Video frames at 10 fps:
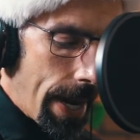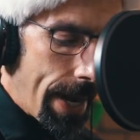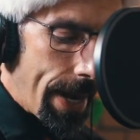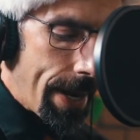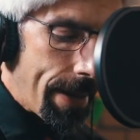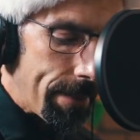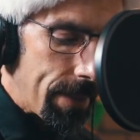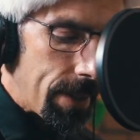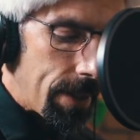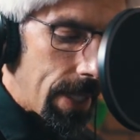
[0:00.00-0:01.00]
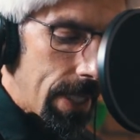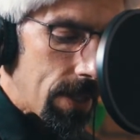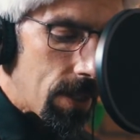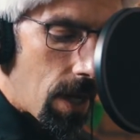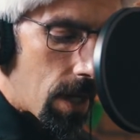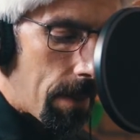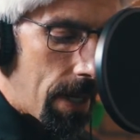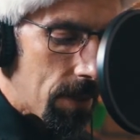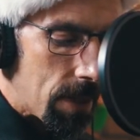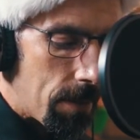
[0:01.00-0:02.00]
Um, let's talk
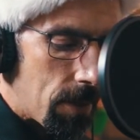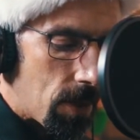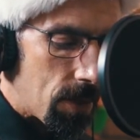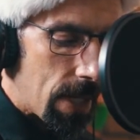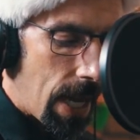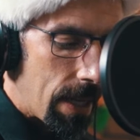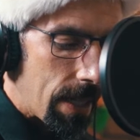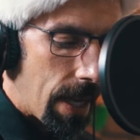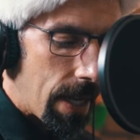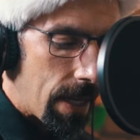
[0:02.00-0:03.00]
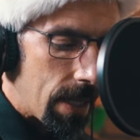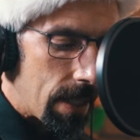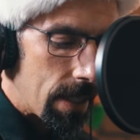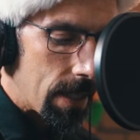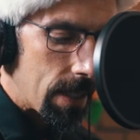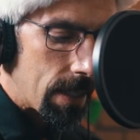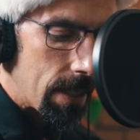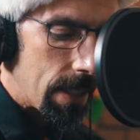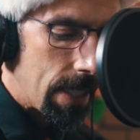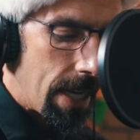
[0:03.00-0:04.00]
about some of those holiday uh,
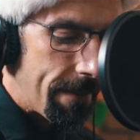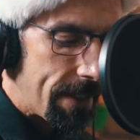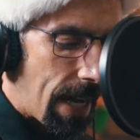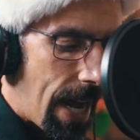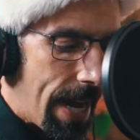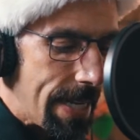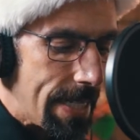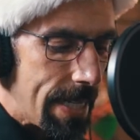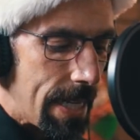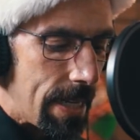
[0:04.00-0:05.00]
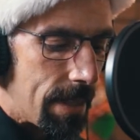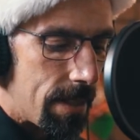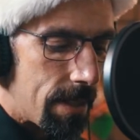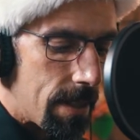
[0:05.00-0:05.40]
gift ideas.